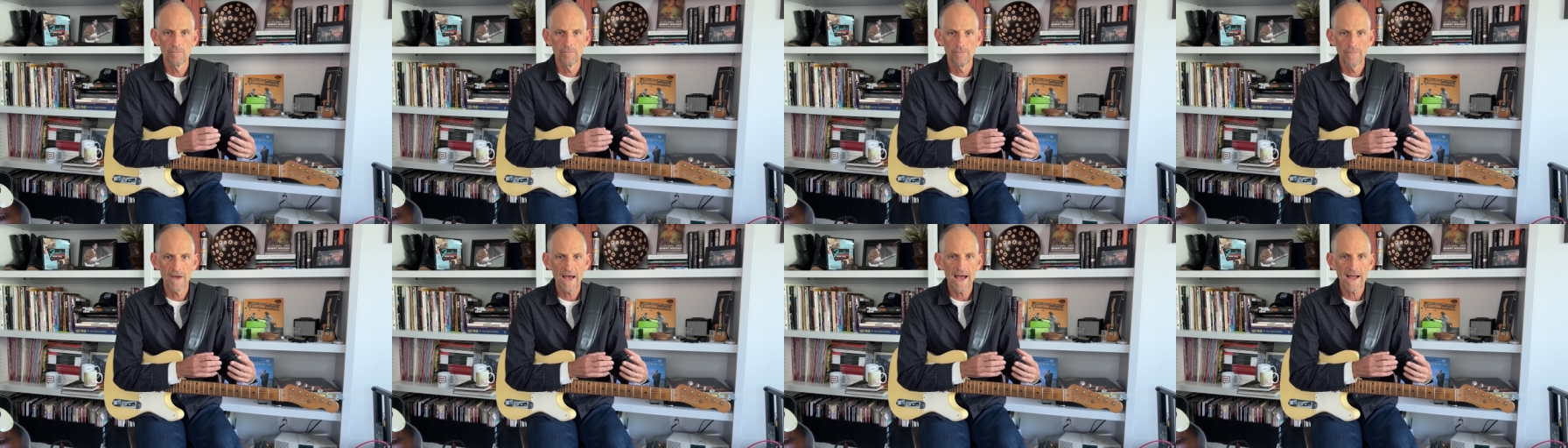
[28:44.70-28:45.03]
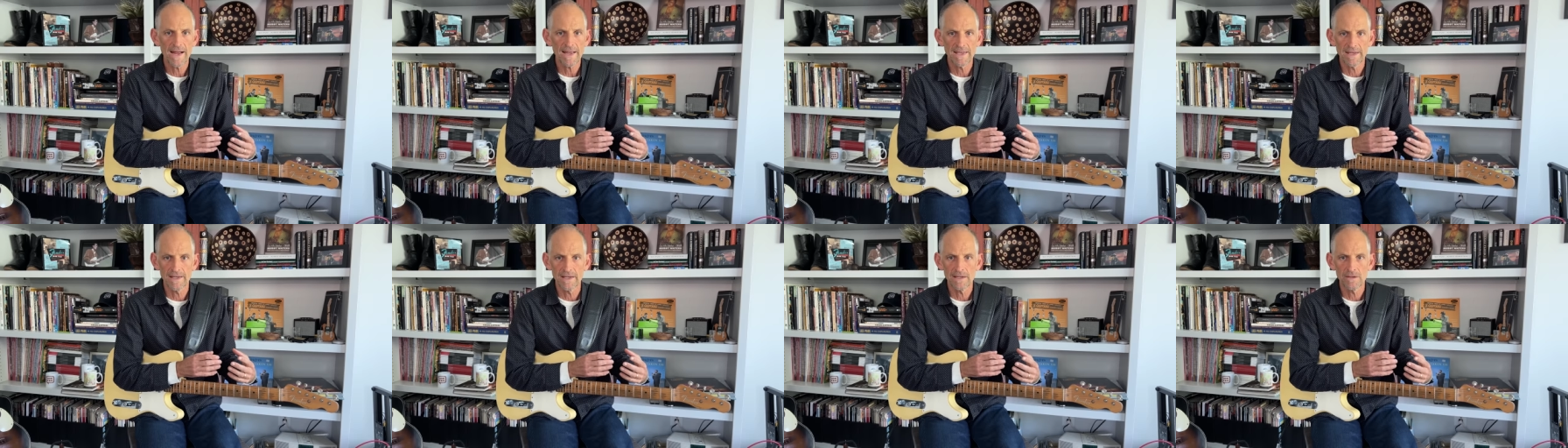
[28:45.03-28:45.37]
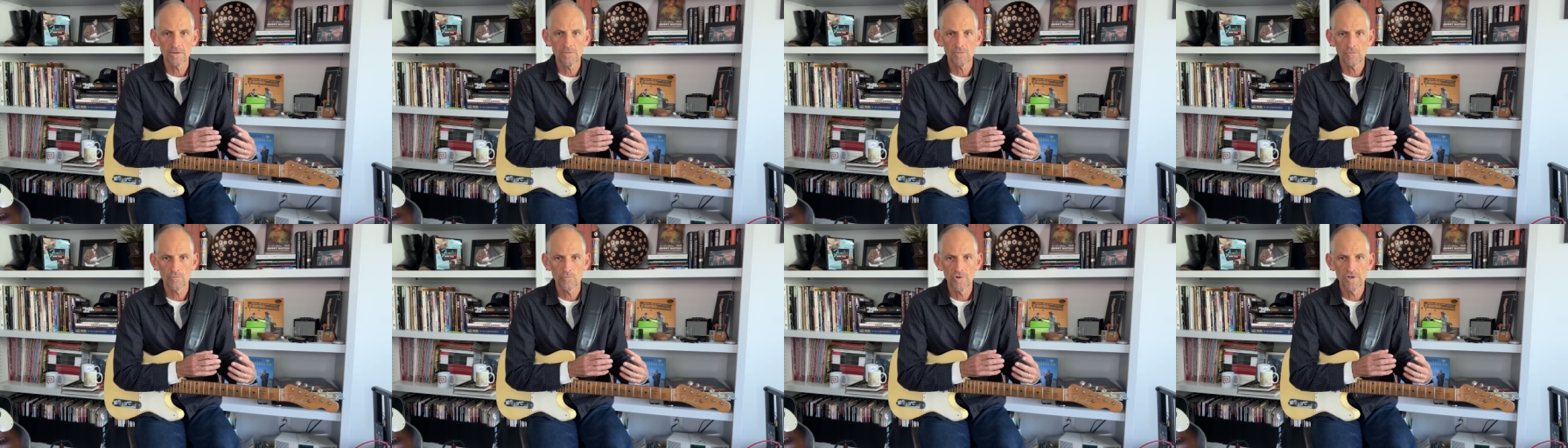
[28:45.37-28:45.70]

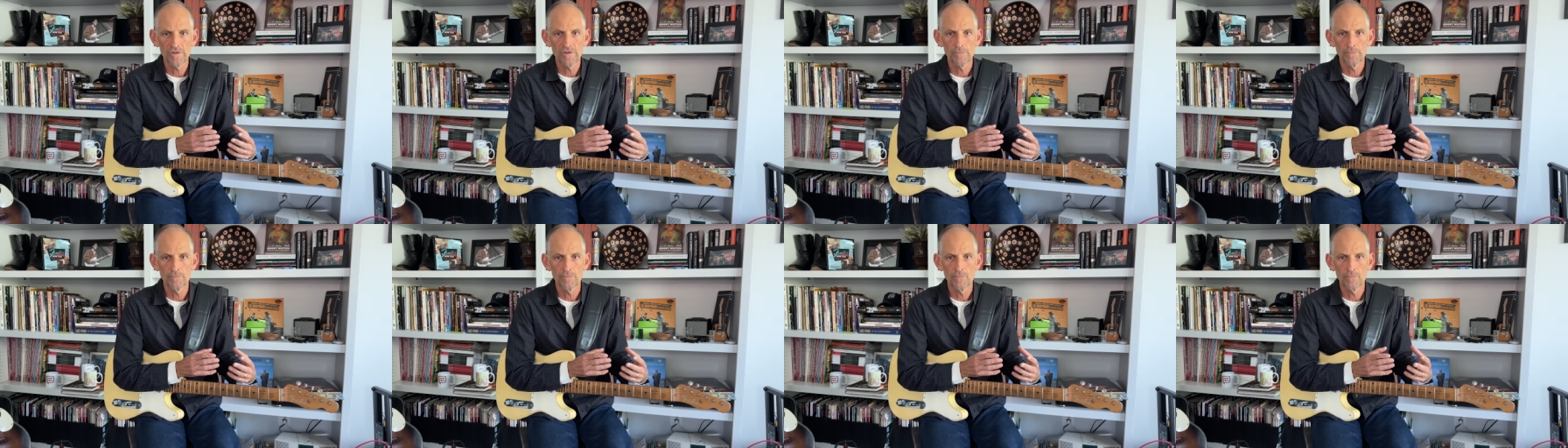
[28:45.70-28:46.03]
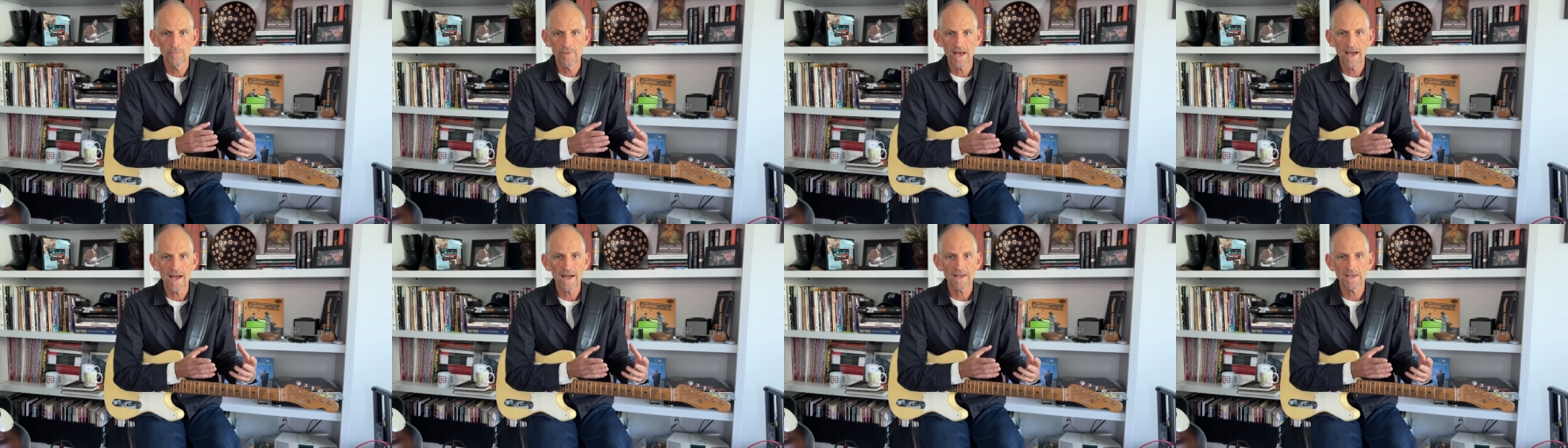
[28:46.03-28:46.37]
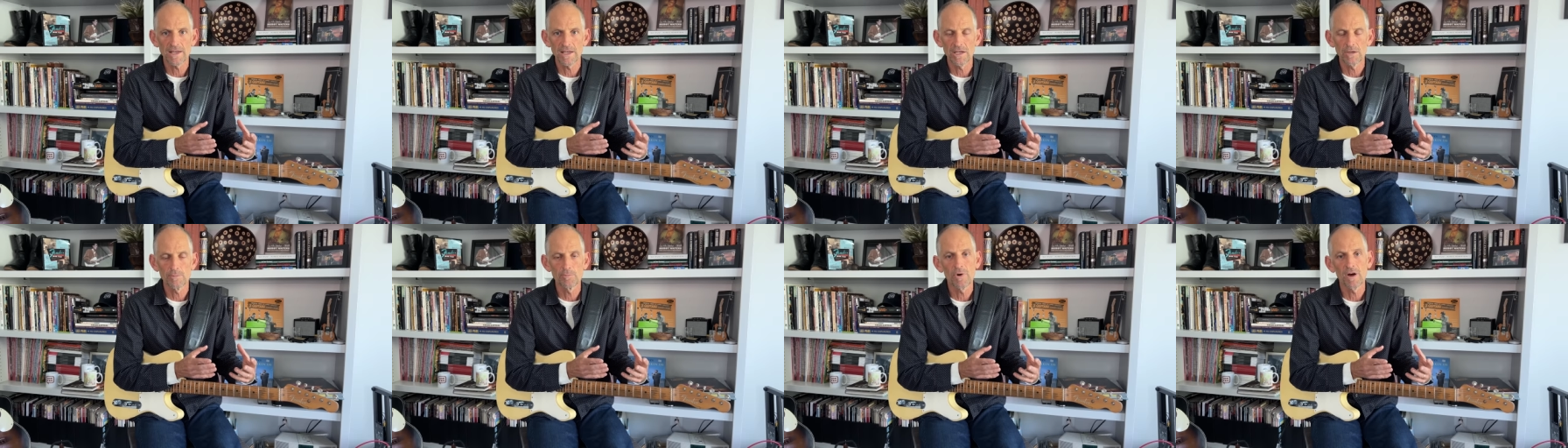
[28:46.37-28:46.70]
backing rhythm
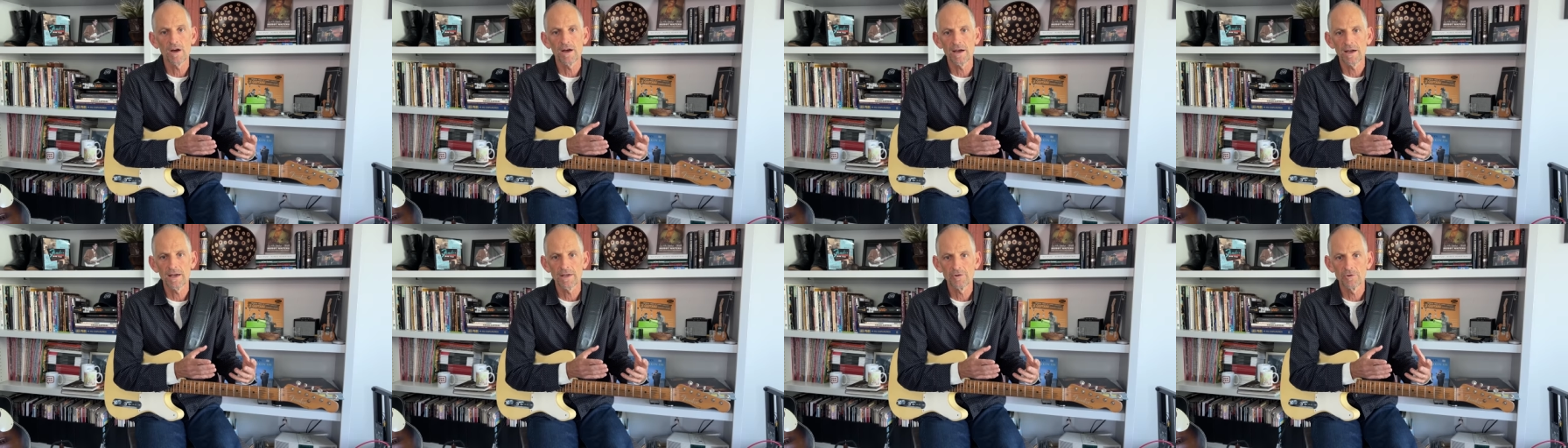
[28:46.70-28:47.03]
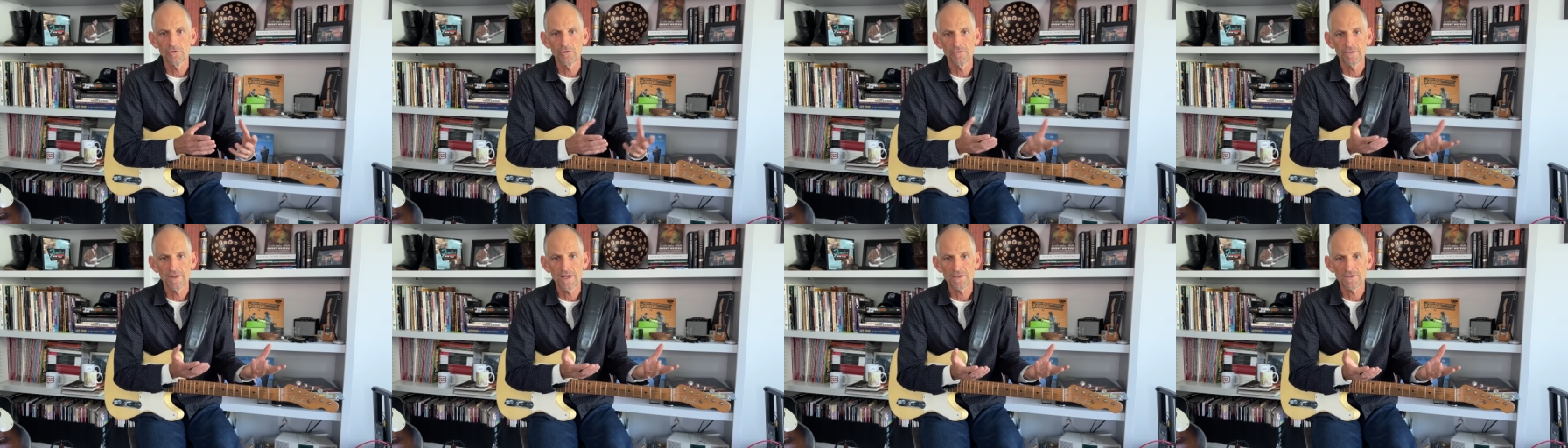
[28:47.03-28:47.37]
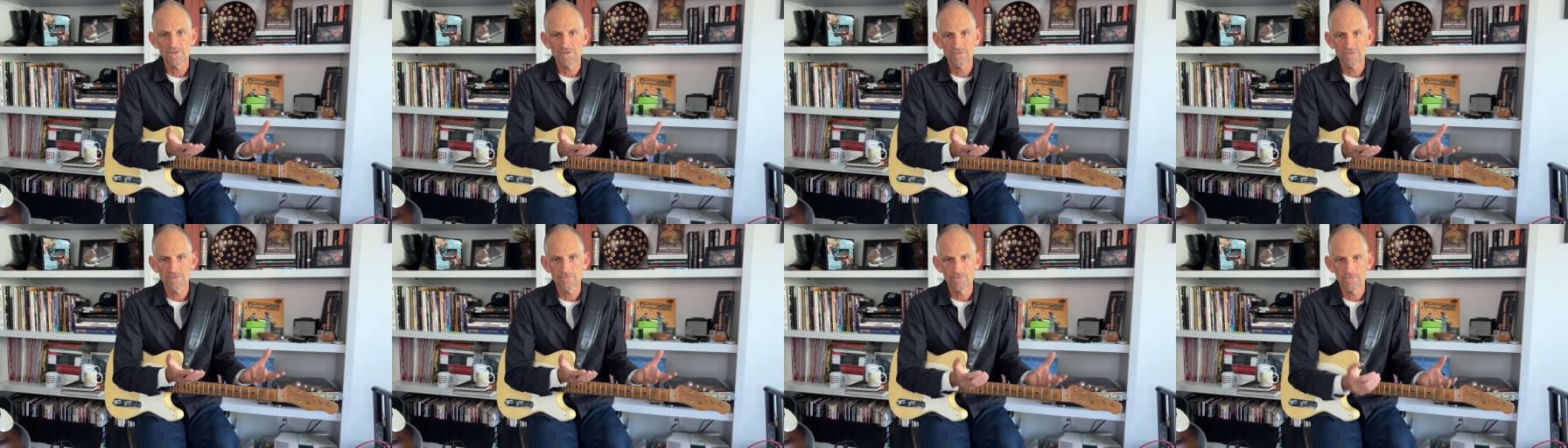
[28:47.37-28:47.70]
backing behind her
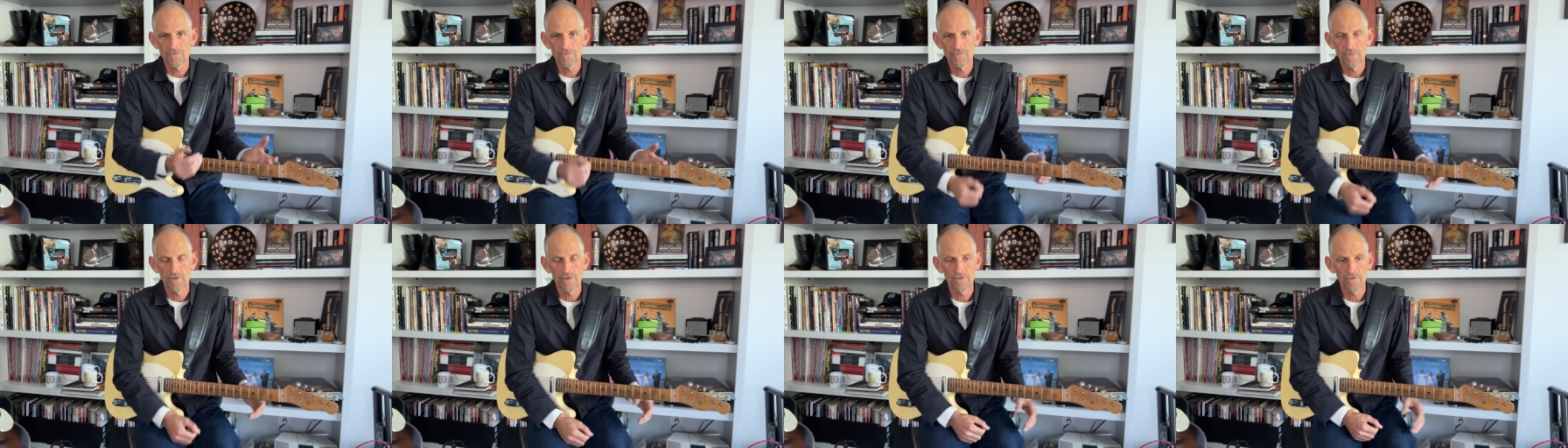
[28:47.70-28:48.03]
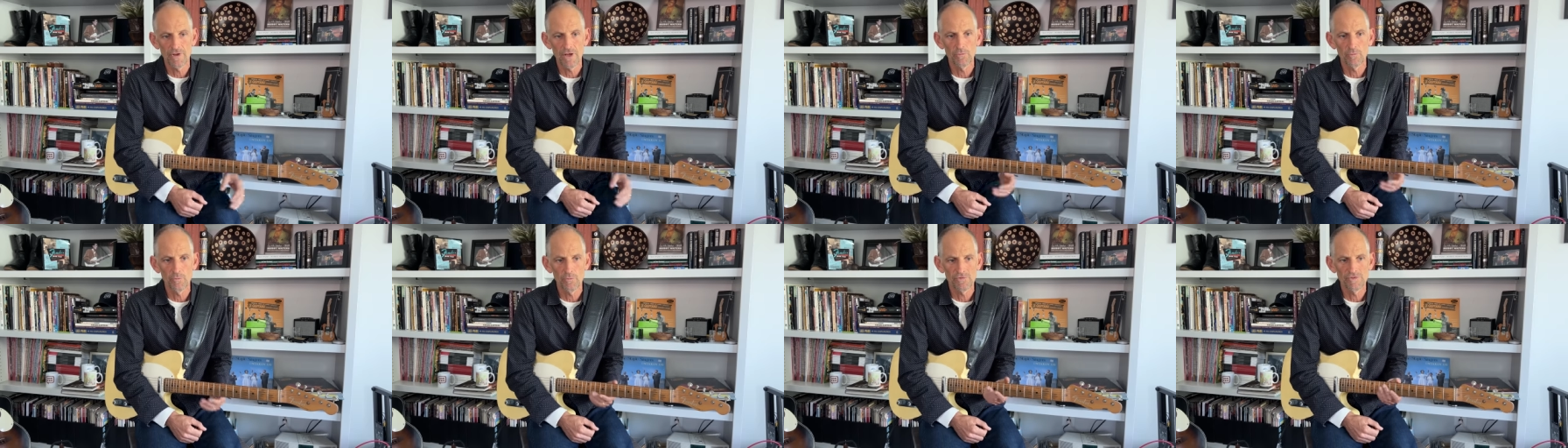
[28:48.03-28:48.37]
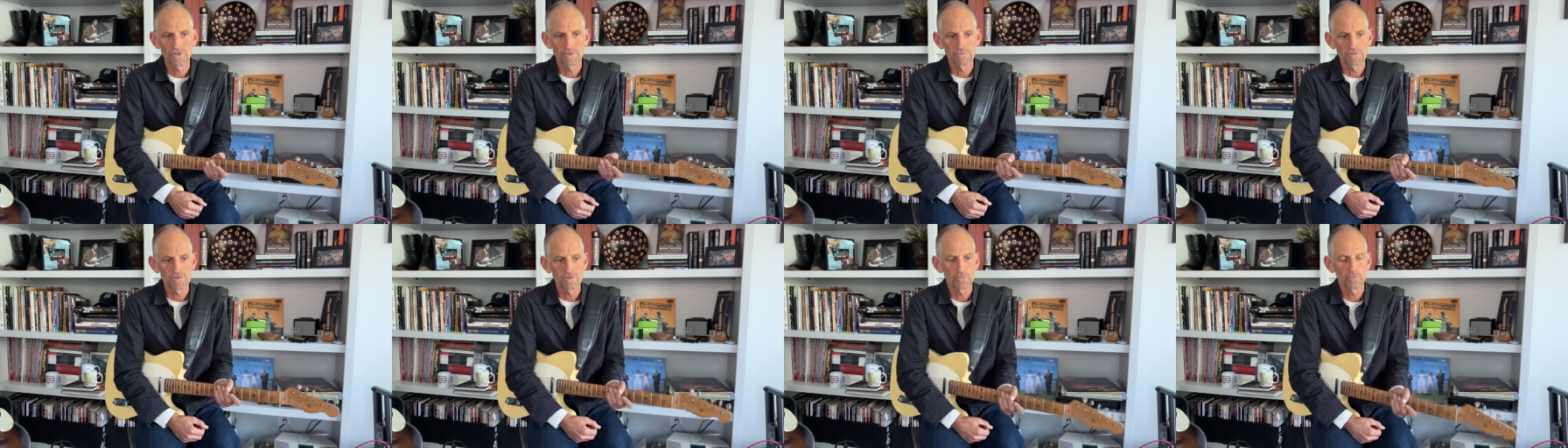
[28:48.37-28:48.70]
that's that
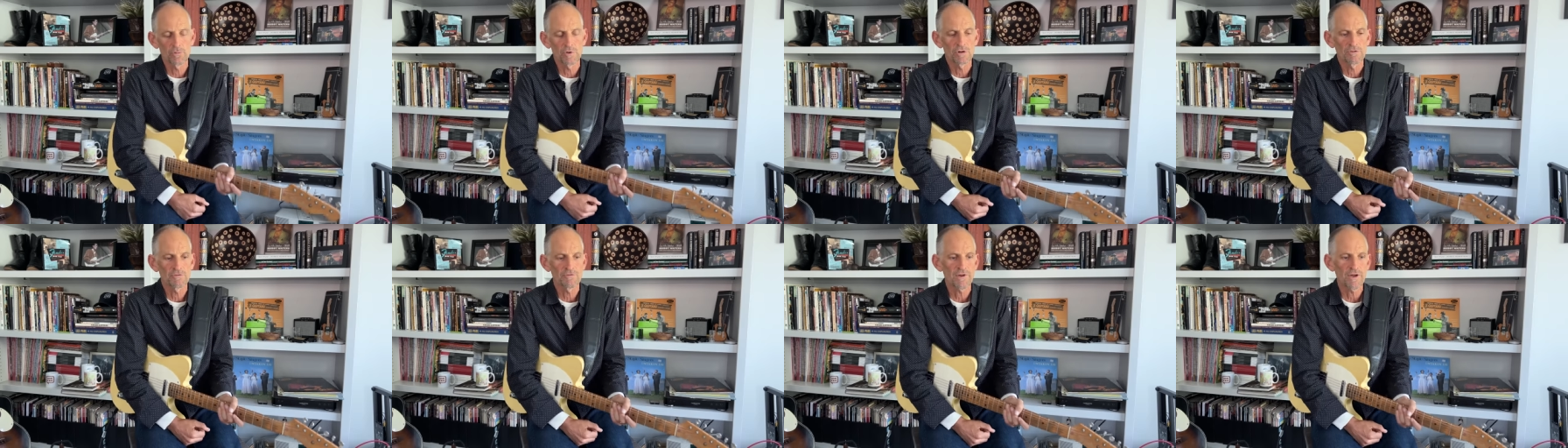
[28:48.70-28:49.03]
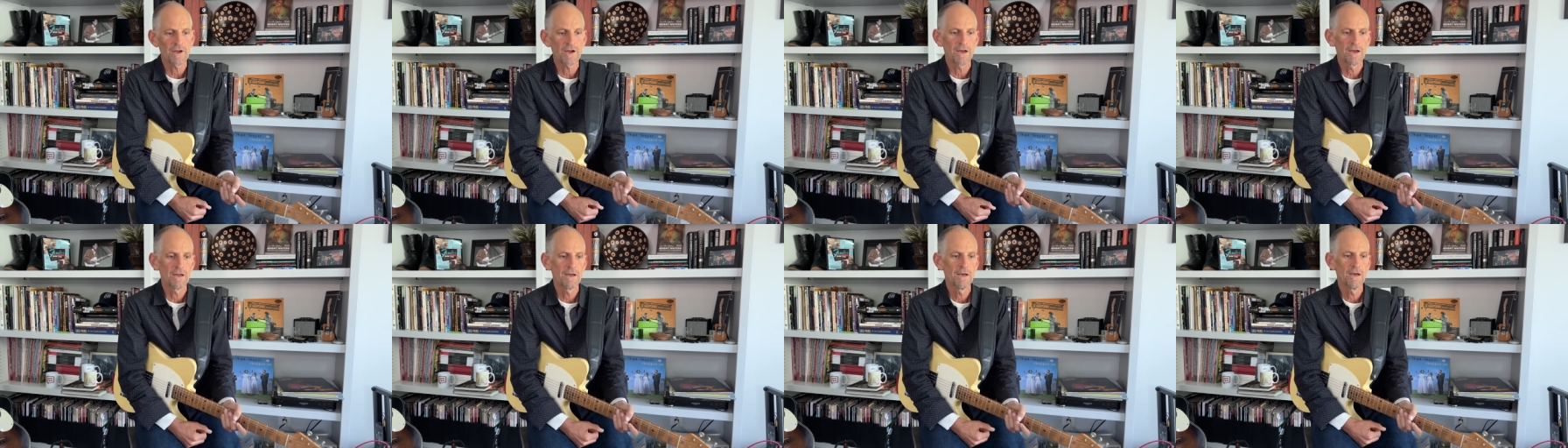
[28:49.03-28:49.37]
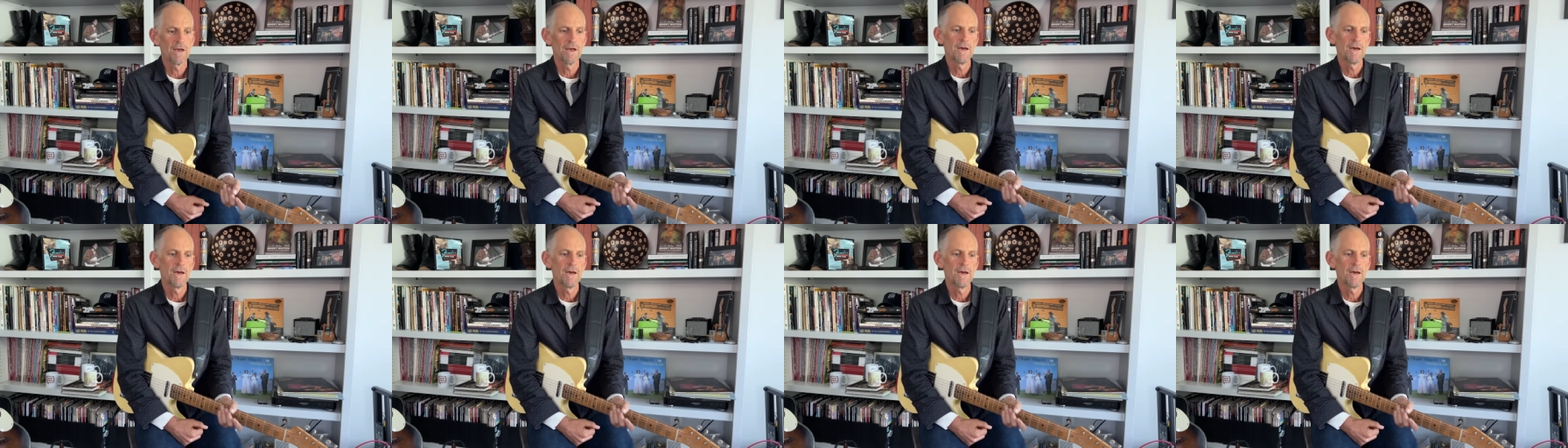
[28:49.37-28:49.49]
seems to work fine